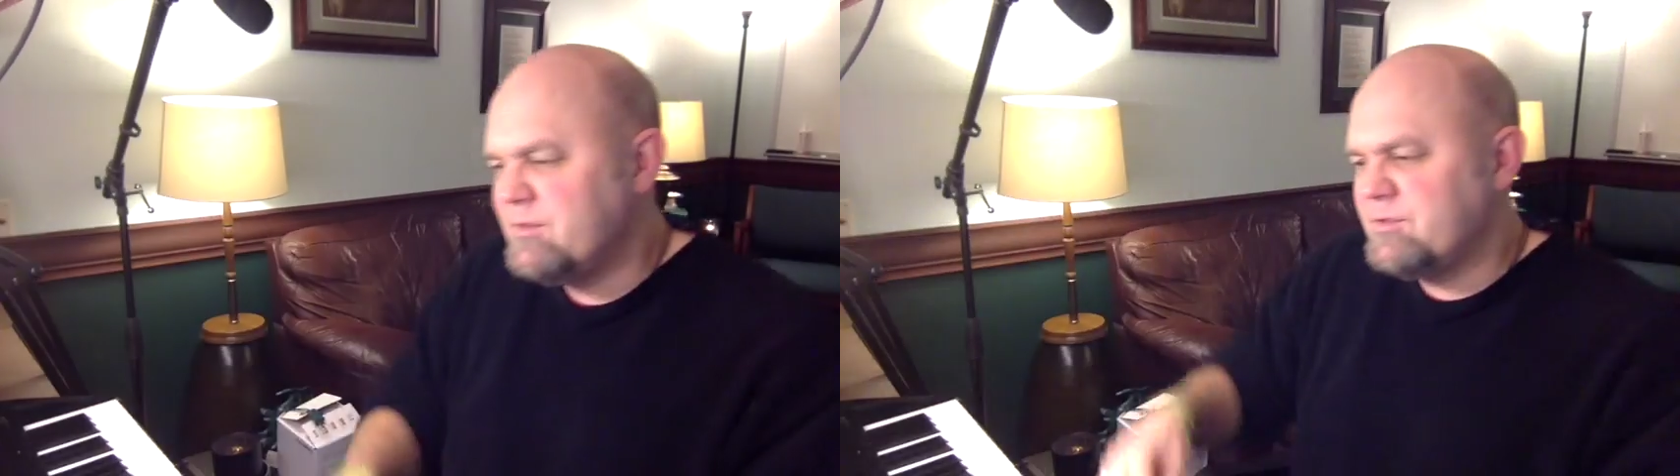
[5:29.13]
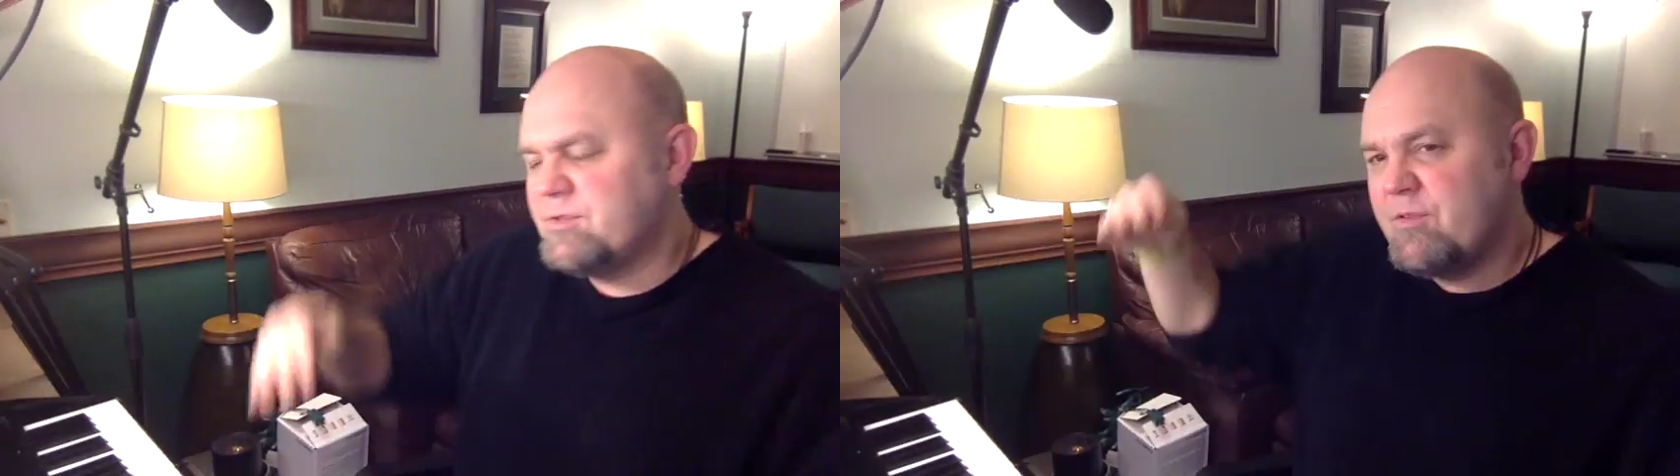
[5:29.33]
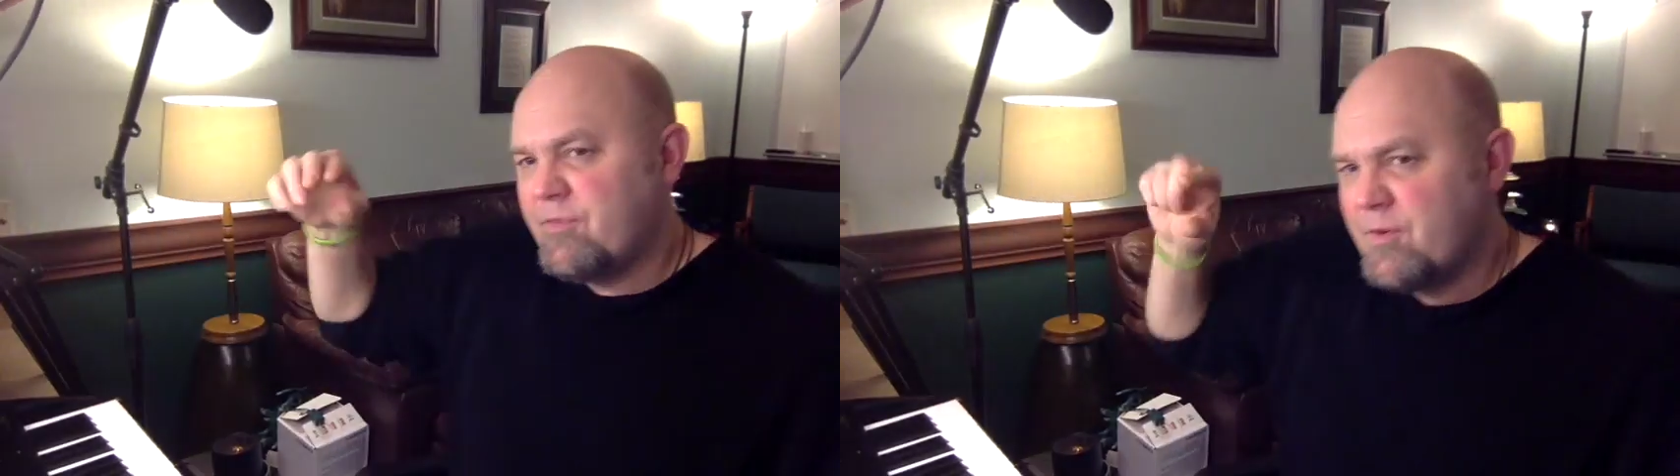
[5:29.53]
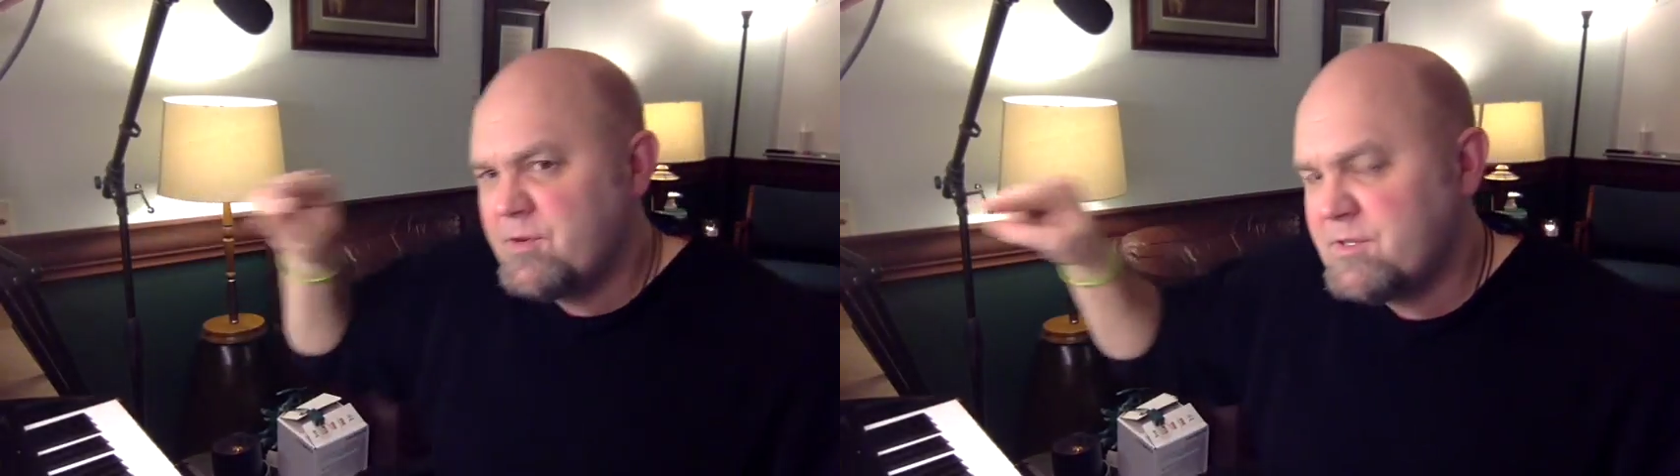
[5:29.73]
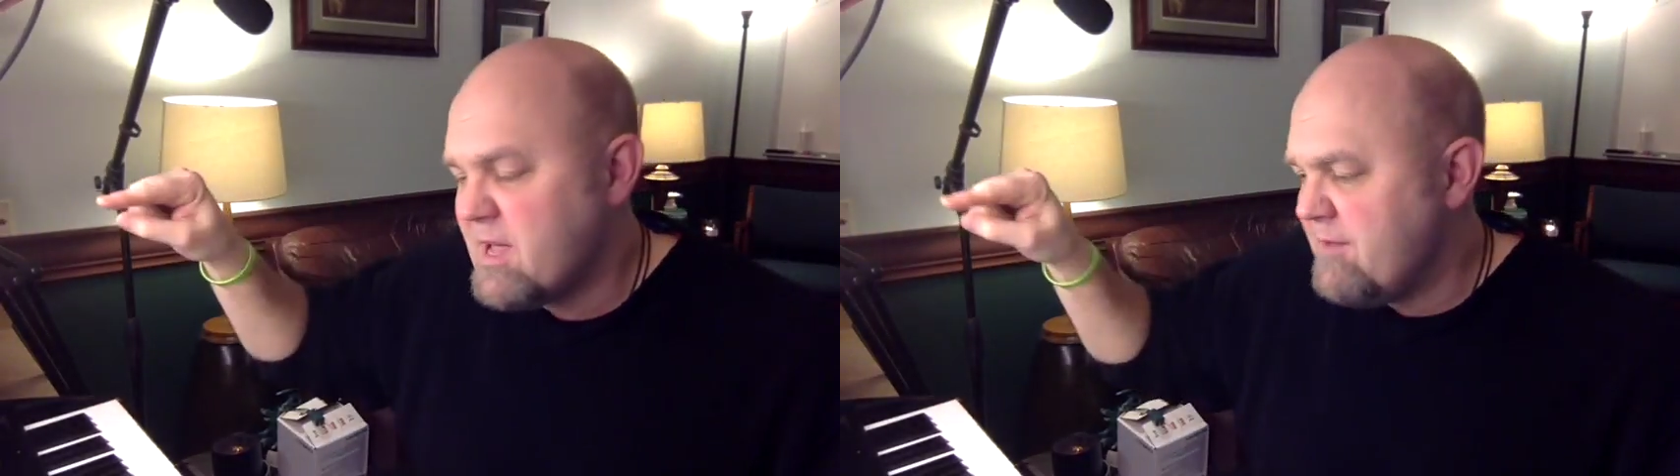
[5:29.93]
So the
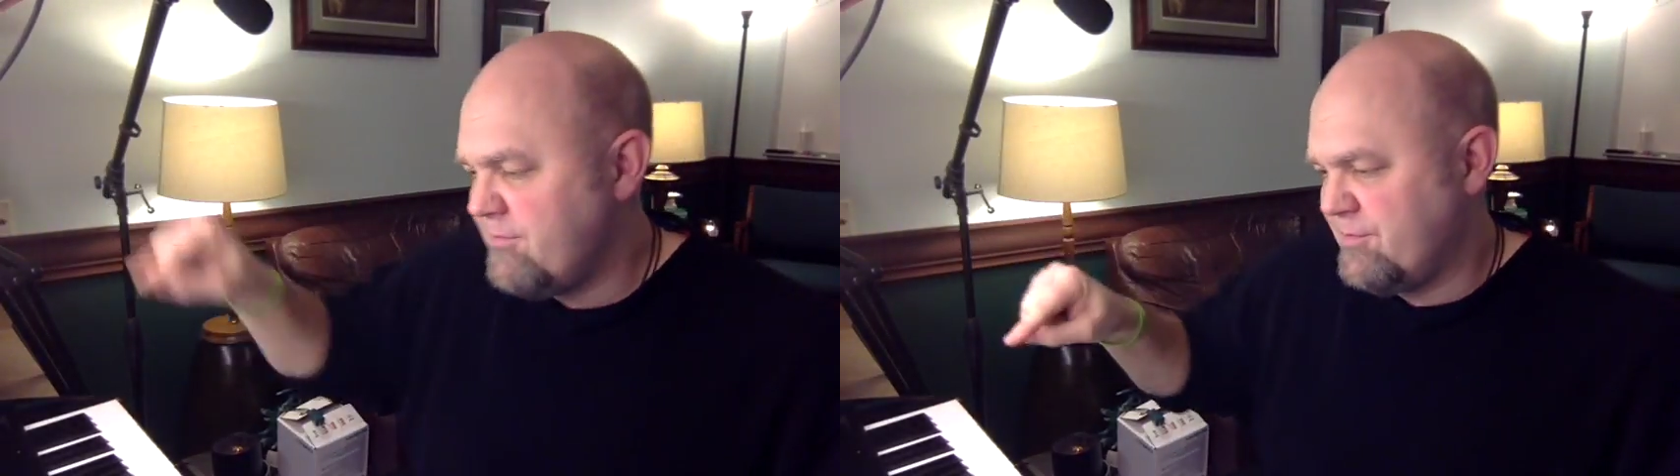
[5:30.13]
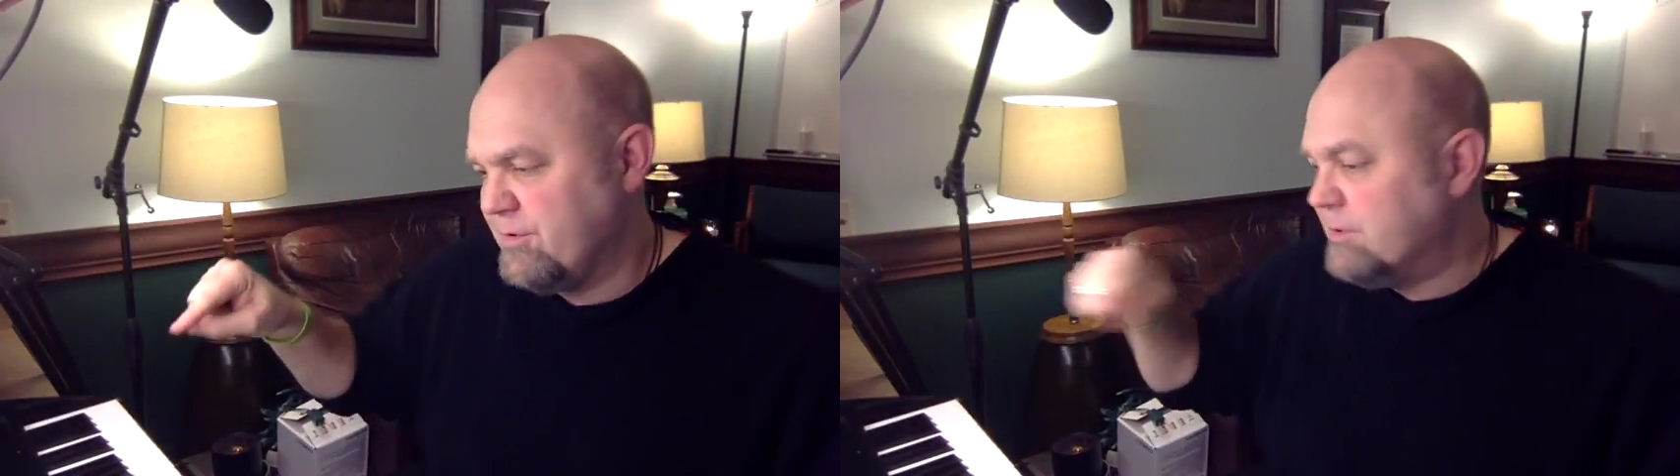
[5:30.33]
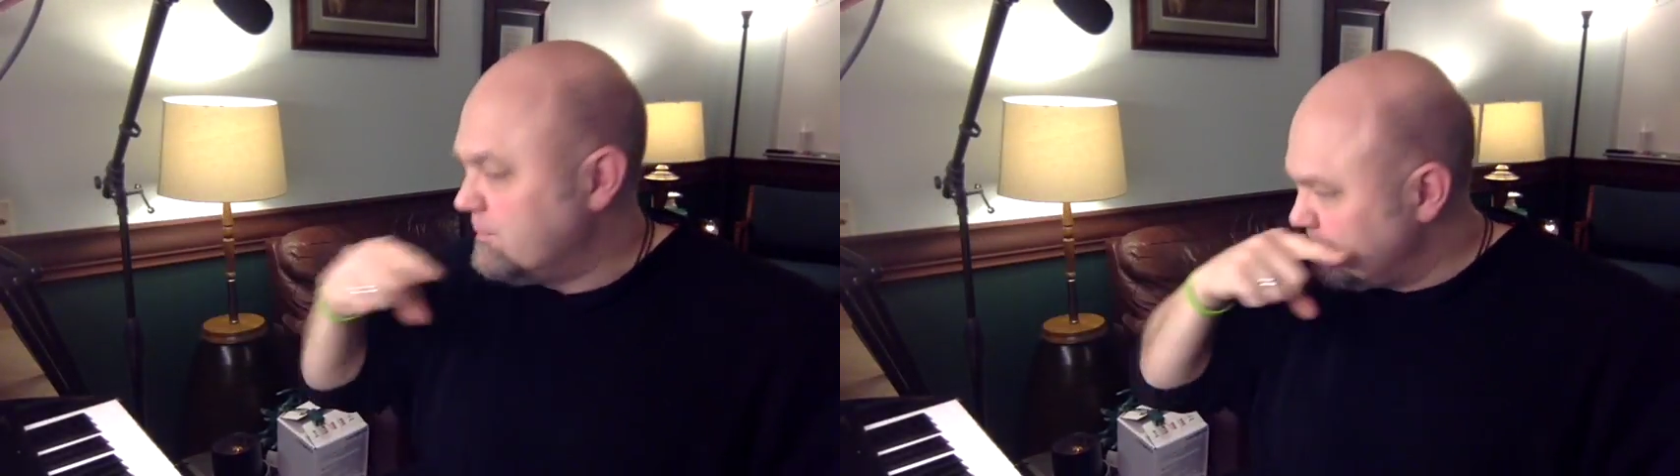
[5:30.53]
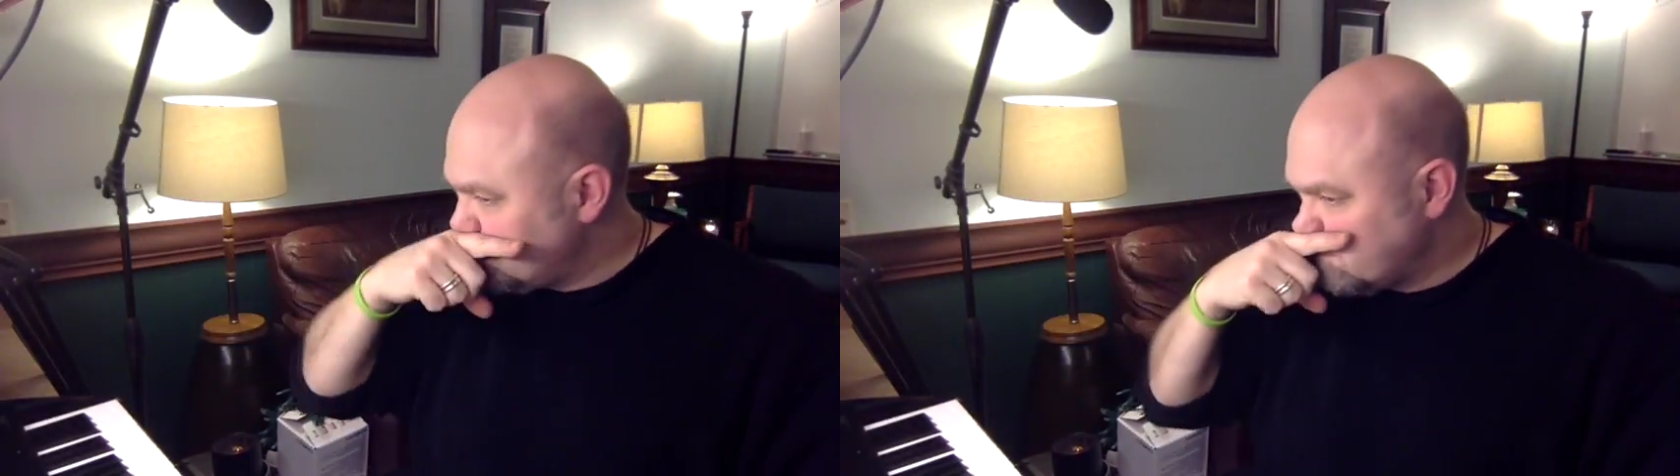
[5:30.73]
first time through,